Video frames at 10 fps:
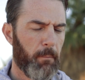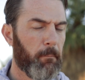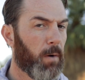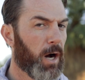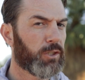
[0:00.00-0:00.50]

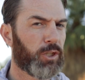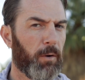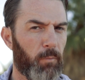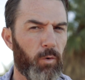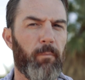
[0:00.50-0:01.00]
much
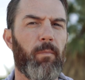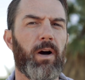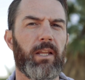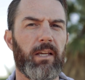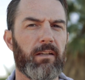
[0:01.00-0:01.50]
more
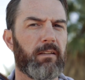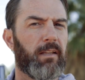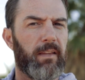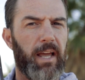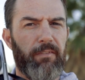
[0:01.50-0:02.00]
money
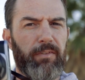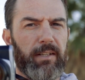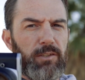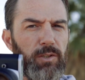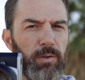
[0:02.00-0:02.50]
than the
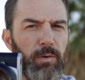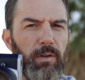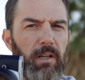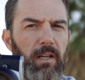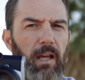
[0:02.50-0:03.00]
FE2.
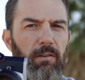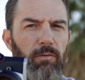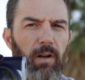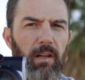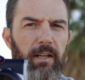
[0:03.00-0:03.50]

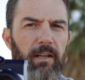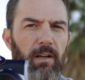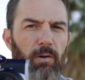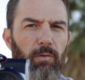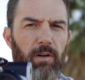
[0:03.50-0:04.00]
And really,
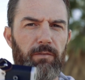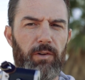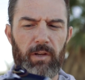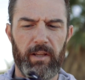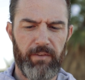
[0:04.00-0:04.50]
one of the
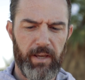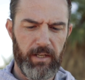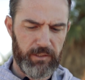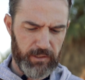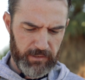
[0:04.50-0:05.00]
only
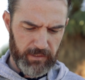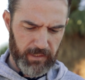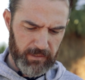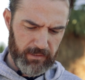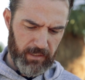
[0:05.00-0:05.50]
advantages
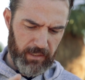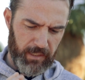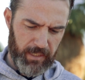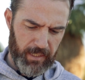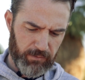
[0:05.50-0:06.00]
is
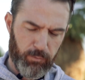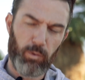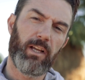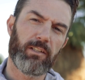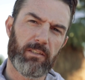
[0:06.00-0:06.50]
it has a
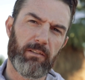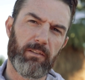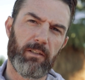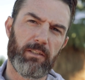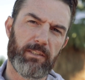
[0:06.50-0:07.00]
4,000th of
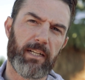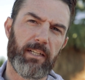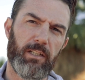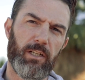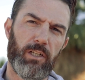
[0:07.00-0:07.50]
a
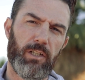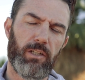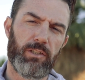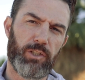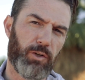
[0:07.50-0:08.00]
second
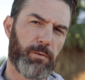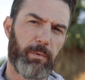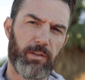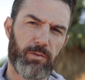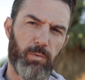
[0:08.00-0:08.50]
shutter
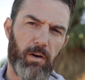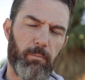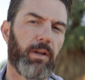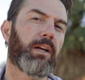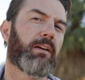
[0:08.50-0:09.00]
speed as well,
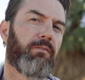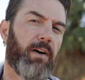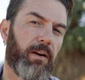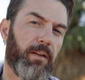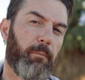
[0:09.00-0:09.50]
but it can
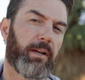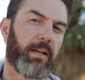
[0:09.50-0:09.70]
fire that